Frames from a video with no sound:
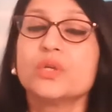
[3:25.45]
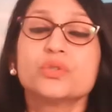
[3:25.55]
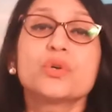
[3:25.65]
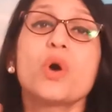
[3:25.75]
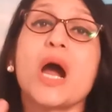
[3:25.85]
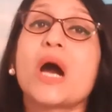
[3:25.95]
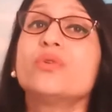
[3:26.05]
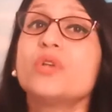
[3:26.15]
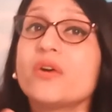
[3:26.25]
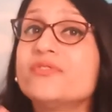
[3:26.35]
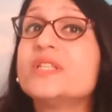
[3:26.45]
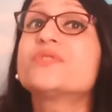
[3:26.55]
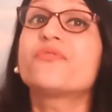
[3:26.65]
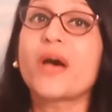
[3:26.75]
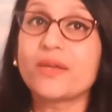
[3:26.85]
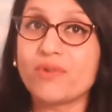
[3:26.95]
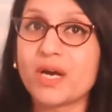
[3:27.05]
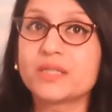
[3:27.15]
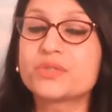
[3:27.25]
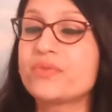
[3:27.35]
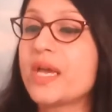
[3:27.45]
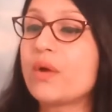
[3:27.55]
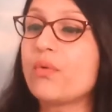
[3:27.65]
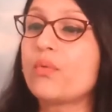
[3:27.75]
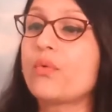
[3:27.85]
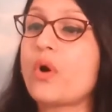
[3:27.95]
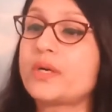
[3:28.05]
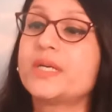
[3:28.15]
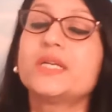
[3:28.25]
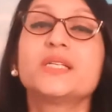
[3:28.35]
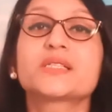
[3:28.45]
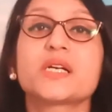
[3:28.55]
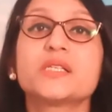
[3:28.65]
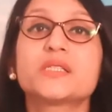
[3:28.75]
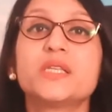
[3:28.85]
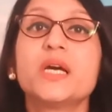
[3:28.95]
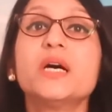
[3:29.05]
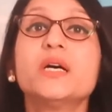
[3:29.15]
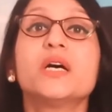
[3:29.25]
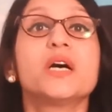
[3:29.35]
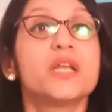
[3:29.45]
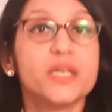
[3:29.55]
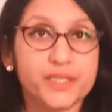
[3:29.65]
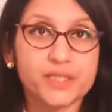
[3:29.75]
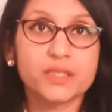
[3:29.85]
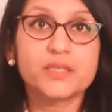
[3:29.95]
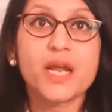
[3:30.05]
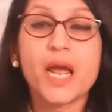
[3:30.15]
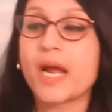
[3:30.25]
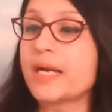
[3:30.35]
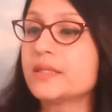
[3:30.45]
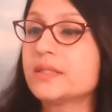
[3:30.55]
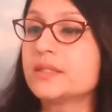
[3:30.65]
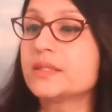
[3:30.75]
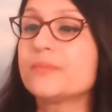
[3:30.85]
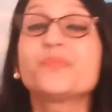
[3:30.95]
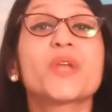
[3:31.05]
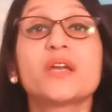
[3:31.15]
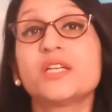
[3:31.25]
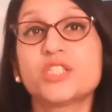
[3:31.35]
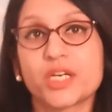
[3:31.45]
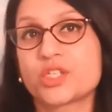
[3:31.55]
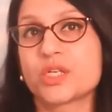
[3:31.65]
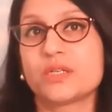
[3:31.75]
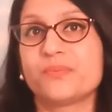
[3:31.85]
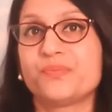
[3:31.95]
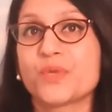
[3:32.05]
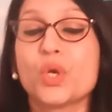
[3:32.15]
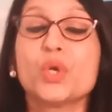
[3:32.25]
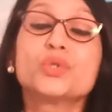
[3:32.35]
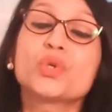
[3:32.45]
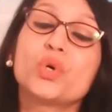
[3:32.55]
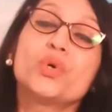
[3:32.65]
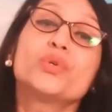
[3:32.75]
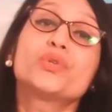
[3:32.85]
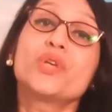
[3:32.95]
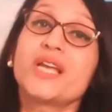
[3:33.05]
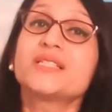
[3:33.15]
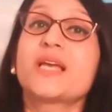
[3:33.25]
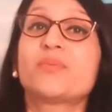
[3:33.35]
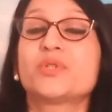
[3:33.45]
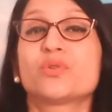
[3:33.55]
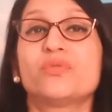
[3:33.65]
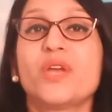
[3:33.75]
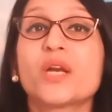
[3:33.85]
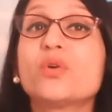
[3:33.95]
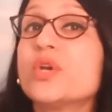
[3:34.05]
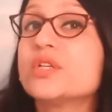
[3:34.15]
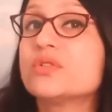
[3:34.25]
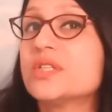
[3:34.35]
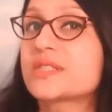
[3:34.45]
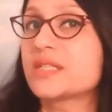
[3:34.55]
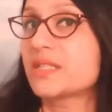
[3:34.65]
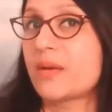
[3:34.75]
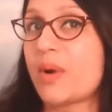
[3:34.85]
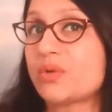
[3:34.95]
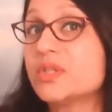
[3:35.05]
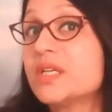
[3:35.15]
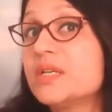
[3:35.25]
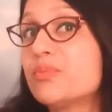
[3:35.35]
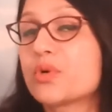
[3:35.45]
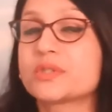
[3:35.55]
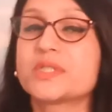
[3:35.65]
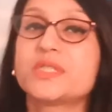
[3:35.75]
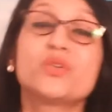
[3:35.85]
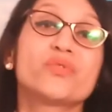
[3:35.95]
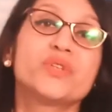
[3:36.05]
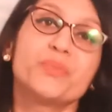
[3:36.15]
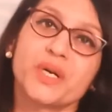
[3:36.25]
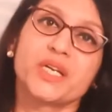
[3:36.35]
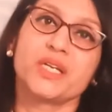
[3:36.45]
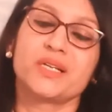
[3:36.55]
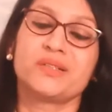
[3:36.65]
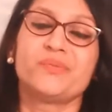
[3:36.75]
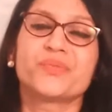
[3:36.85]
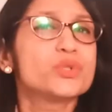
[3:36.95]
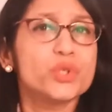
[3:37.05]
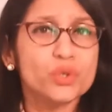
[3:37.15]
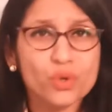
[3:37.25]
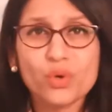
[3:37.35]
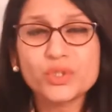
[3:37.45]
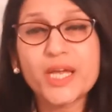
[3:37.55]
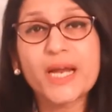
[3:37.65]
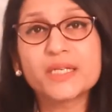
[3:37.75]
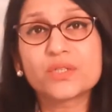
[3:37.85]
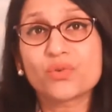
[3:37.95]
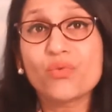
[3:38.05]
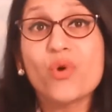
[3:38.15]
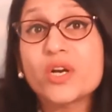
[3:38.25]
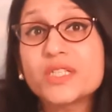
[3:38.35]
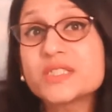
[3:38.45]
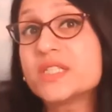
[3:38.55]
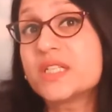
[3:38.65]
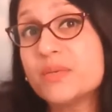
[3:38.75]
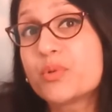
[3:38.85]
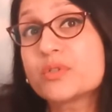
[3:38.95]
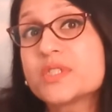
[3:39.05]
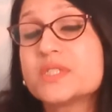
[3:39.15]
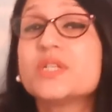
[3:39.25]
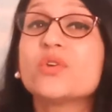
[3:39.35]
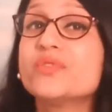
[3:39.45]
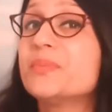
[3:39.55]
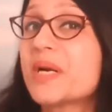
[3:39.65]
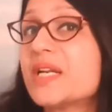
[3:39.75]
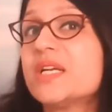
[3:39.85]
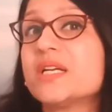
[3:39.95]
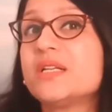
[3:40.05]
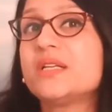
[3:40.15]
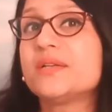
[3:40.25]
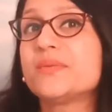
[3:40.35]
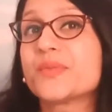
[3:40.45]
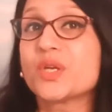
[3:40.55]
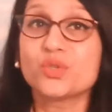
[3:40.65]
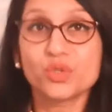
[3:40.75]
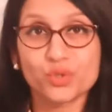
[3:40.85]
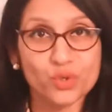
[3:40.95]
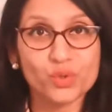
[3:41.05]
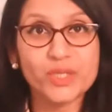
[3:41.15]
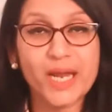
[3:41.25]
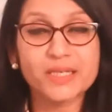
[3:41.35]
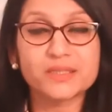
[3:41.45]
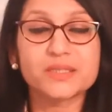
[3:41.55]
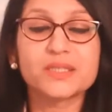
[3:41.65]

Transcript: So out of these 5 R's, we have already discussed the return and rejection. So today's episode we are going to discuss about the reprocessing of the material. Do you know that what is the reprocessing of the material? Do you know that?